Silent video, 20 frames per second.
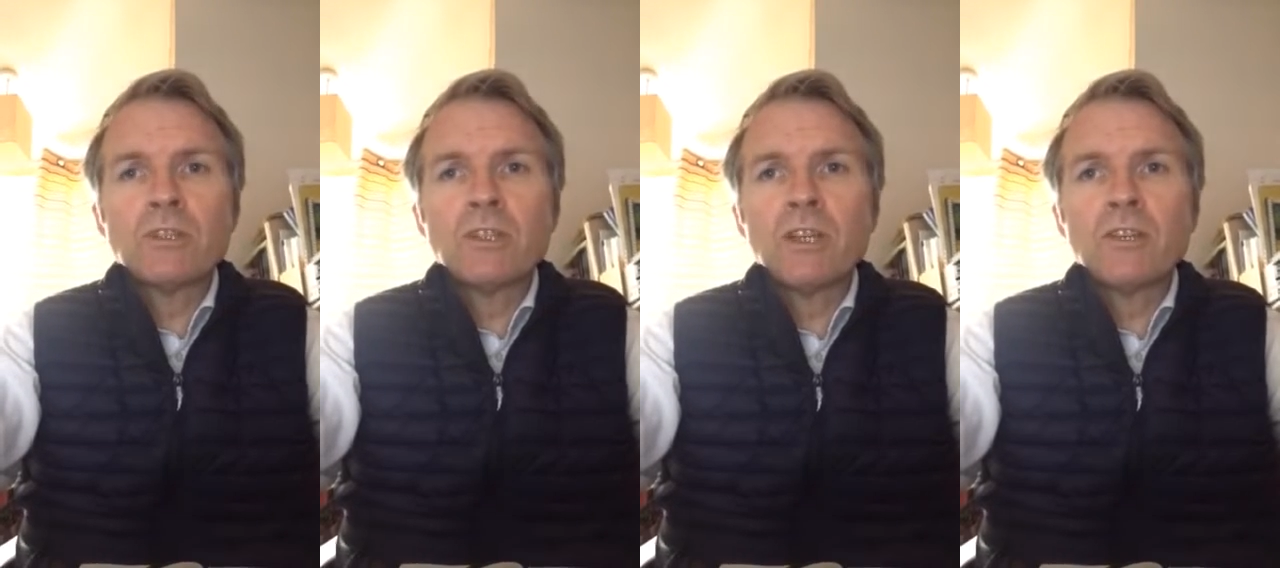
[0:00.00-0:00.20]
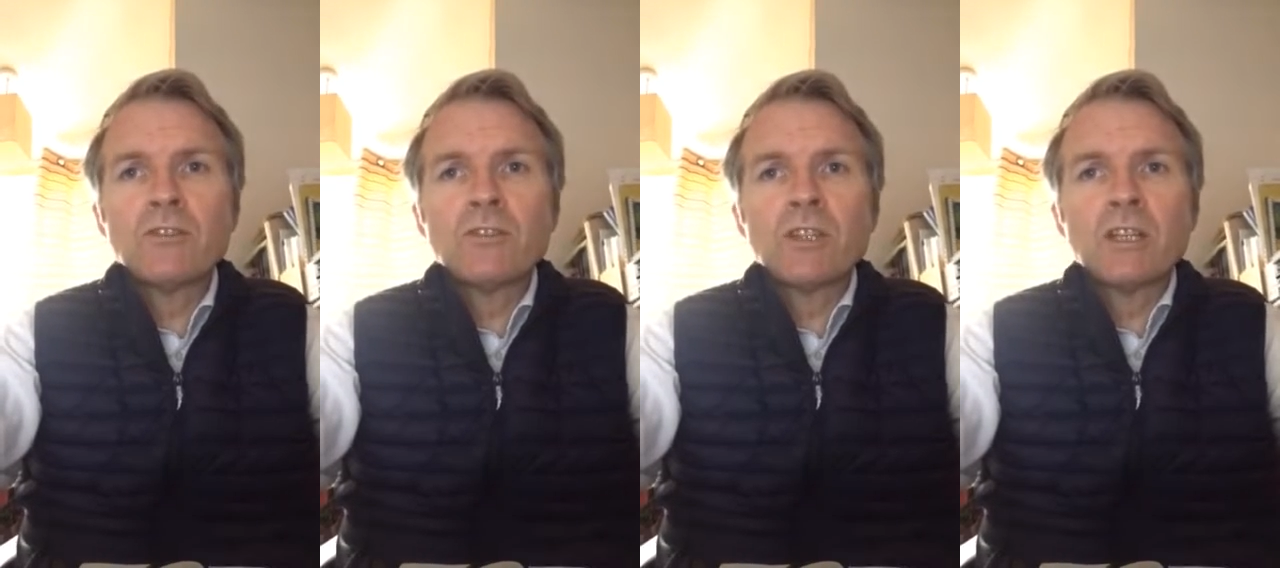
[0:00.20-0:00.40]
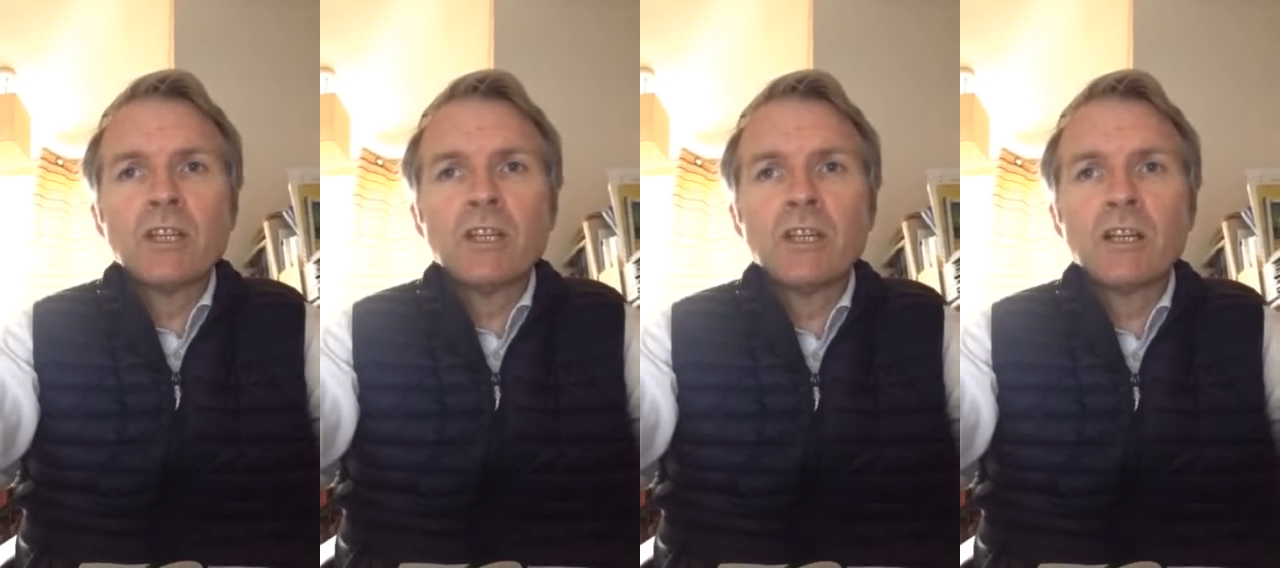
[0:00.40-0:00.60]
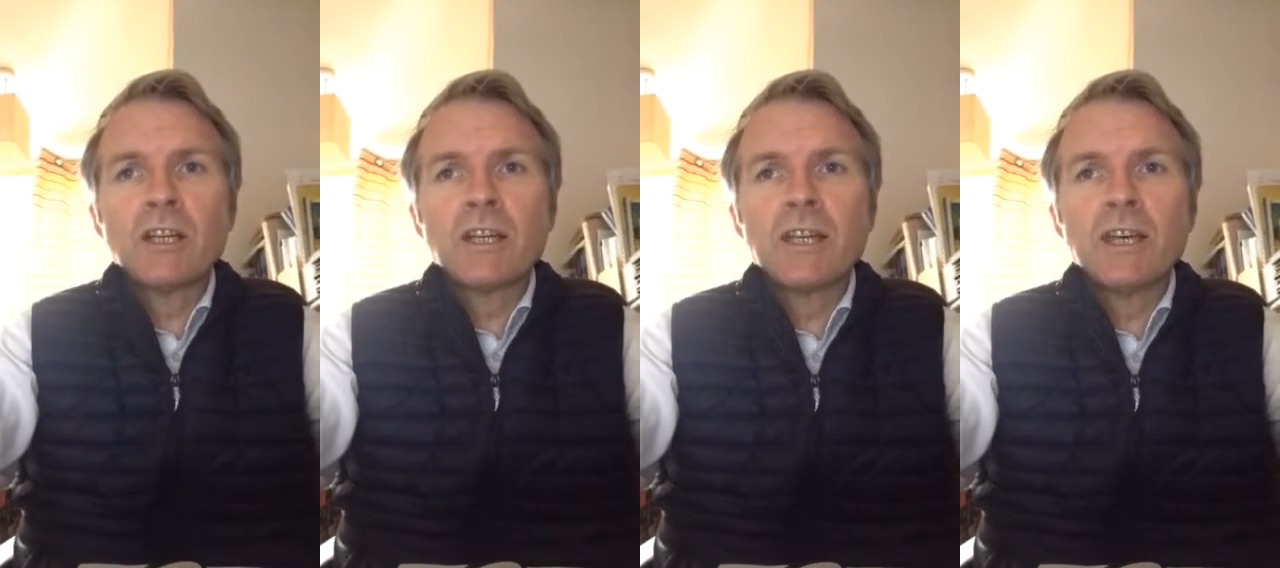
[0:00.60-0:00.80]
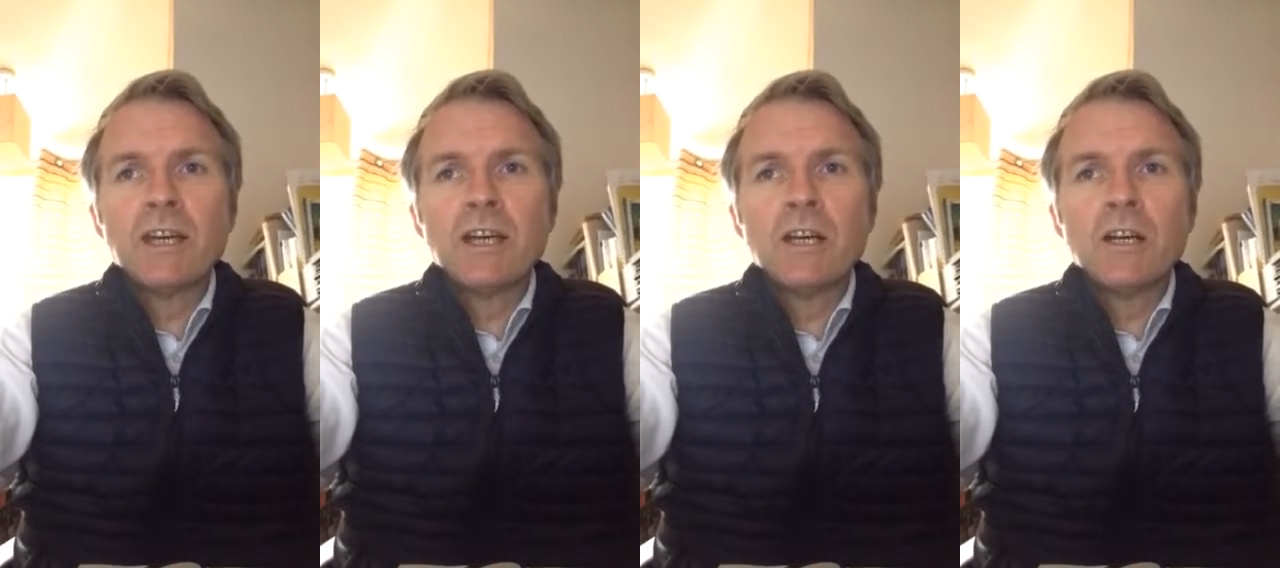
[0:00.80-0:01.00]
testing in our
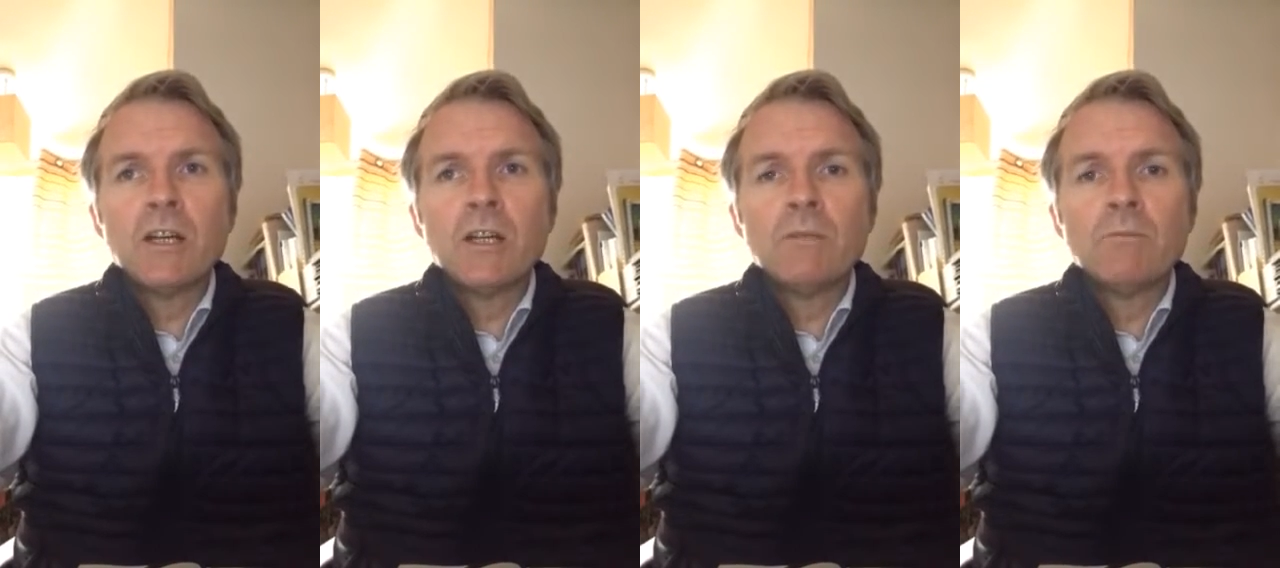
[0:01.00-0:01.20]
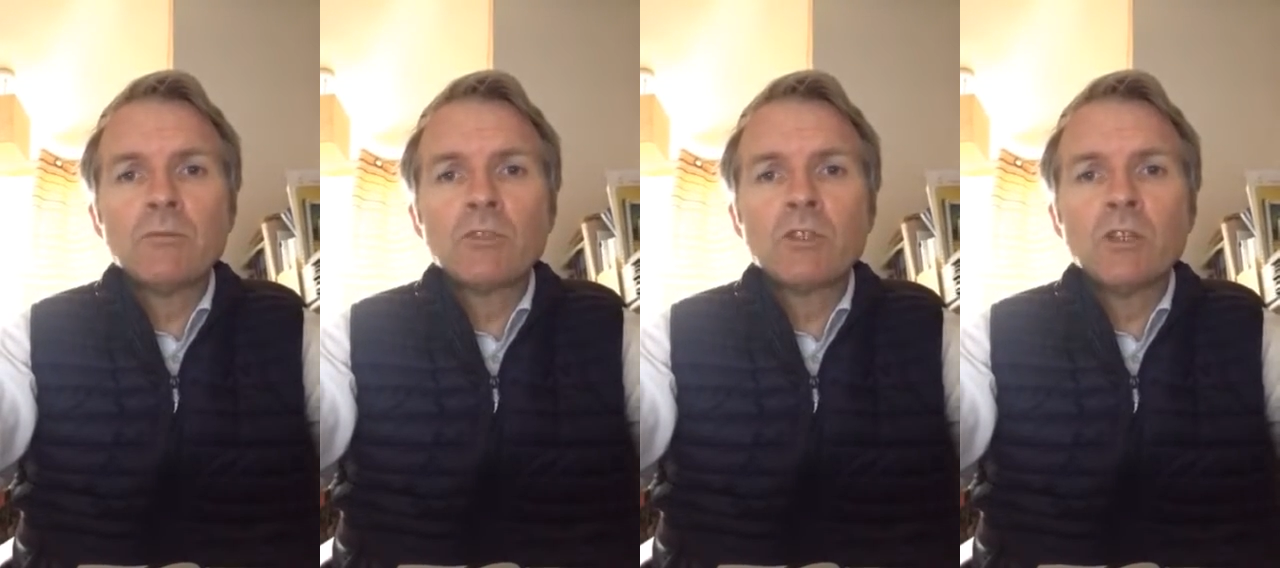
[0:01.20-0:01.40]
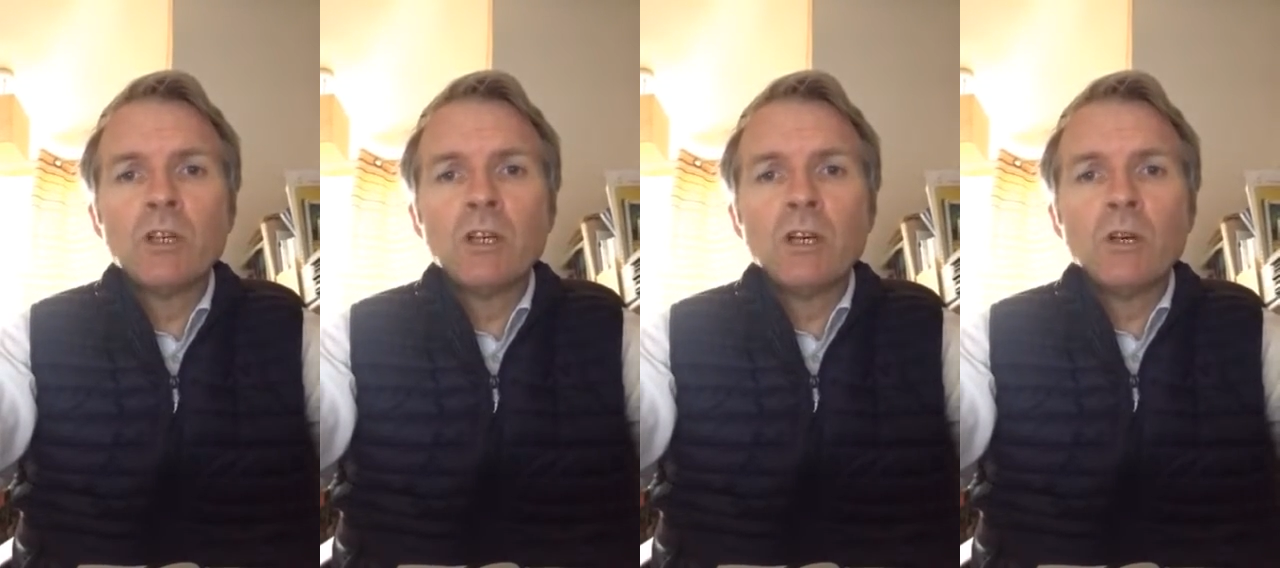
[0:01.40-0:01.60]
care homes